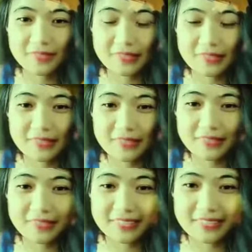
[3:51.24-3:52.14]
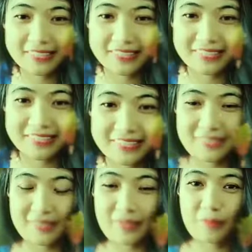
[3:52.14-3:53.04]
Um, my
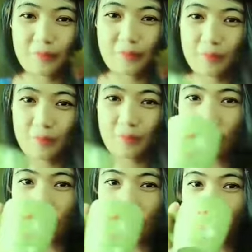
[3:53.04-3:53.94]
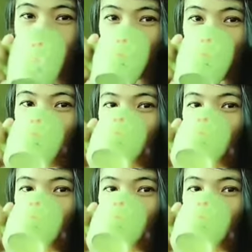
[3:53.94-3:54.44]
cousin, Jun-san,